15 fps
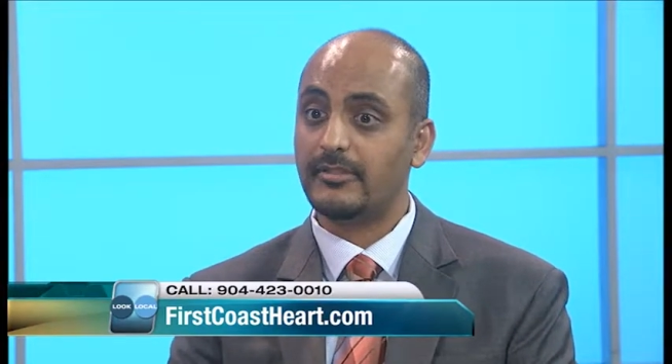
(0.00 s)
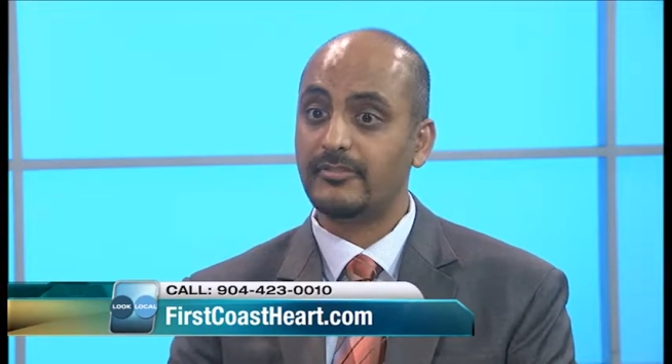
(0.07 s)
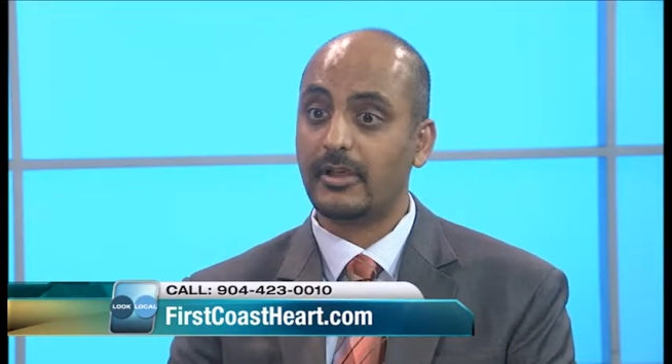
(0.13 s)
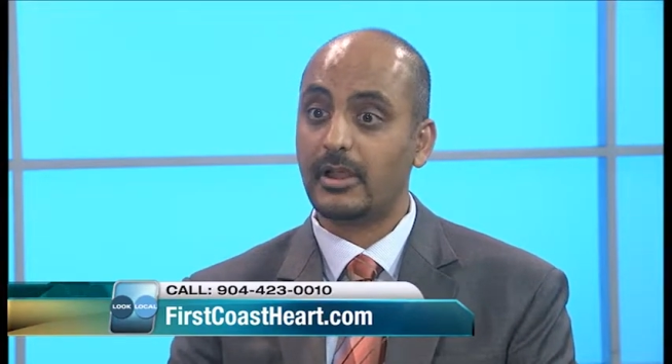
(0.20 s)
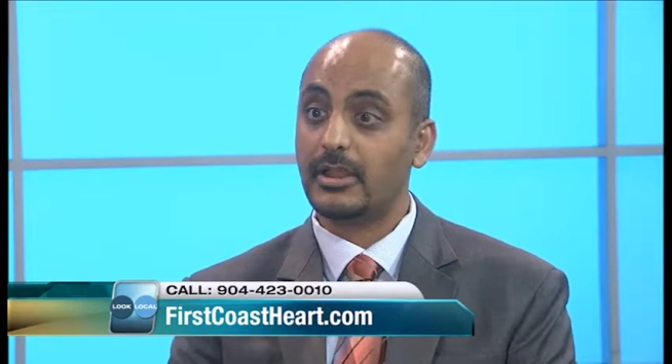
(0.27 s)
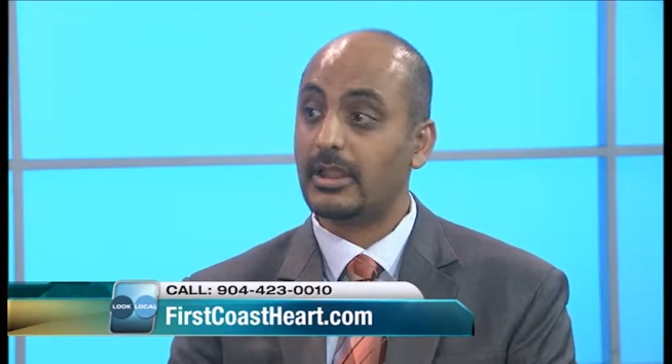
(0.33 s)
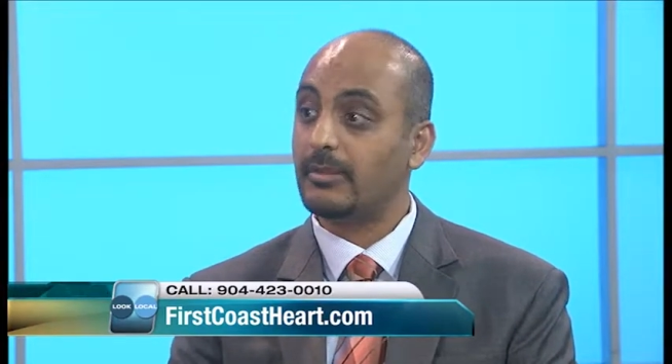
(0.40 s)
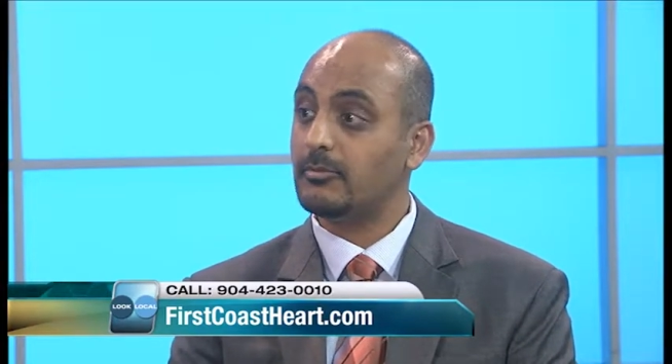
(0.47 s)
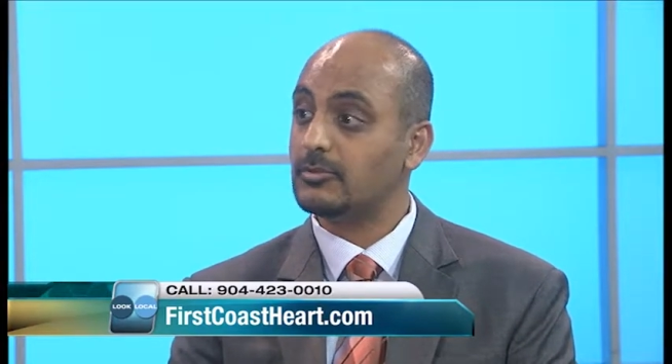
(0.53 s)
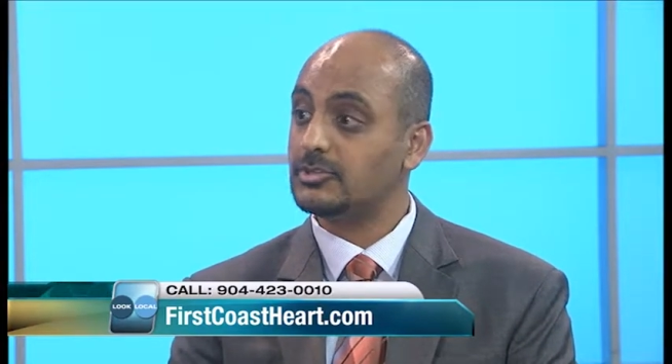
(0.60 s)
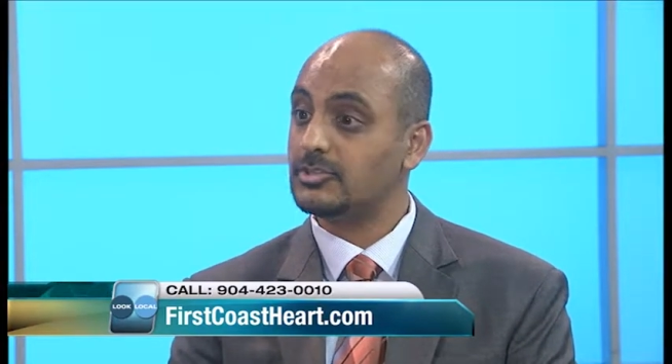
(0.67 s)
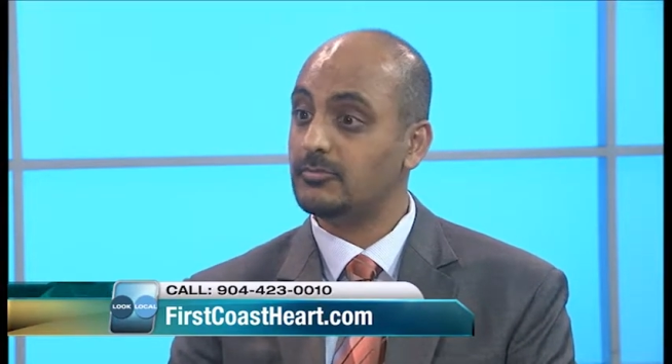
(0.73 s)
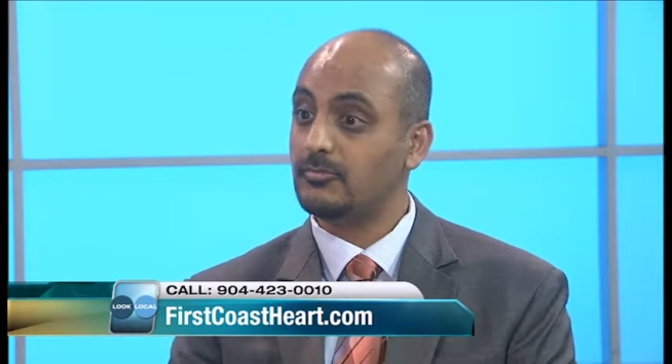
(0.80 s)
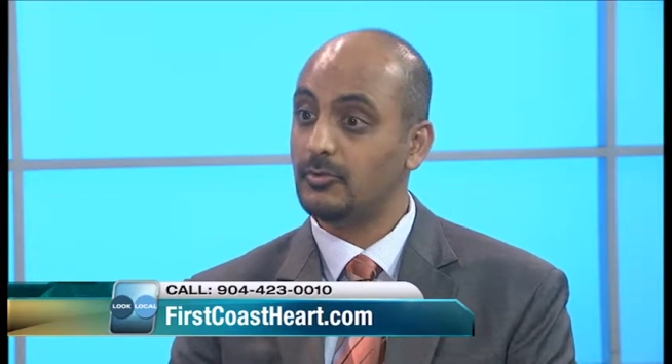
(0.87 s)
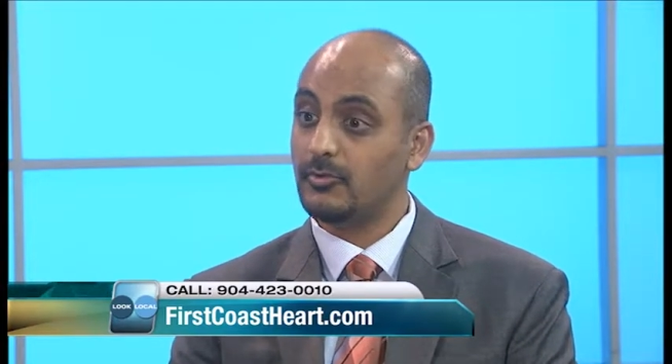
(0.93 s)
is unable
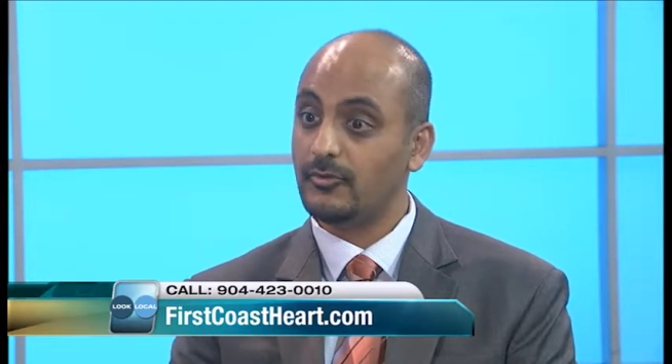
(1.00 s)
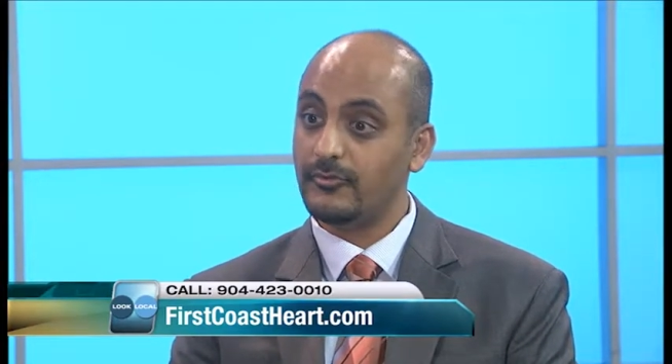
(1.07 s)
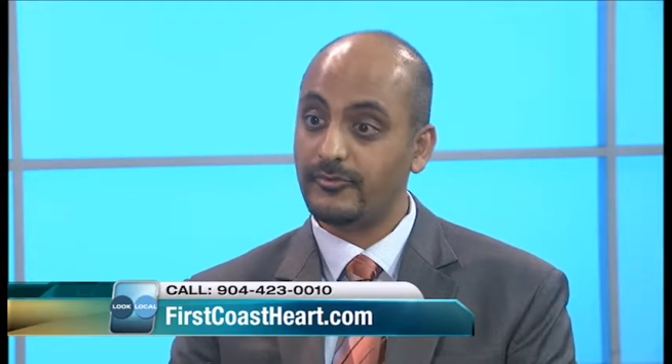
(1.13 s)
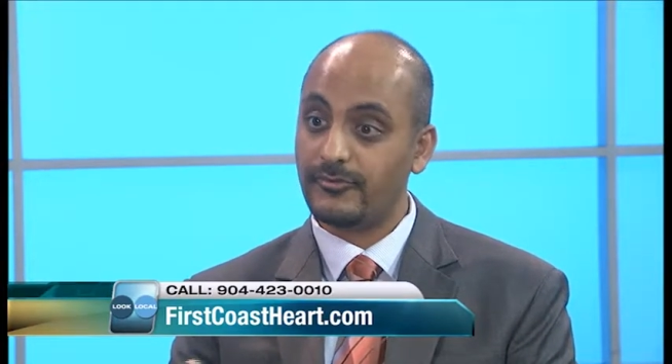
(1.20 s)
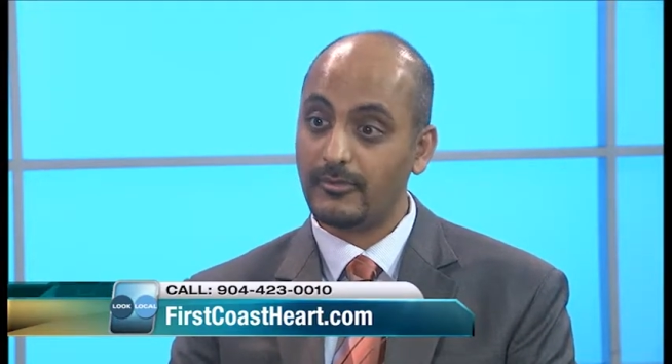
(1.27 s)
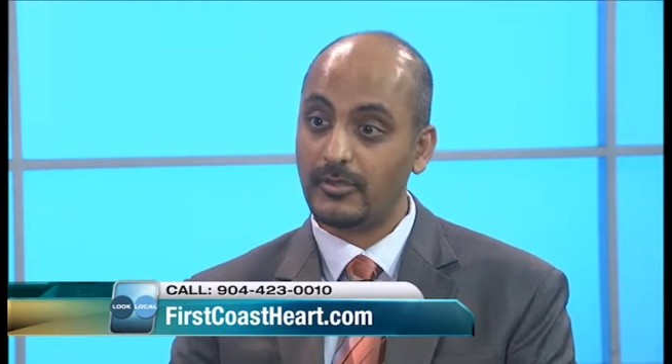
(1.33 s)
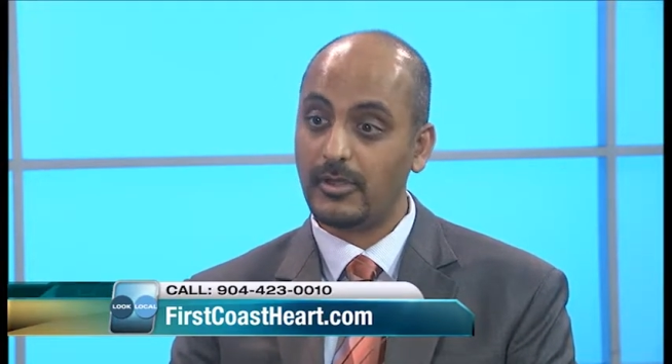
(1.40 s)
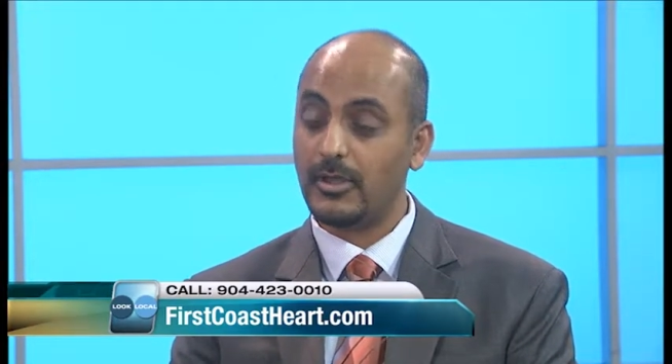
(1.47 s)
to move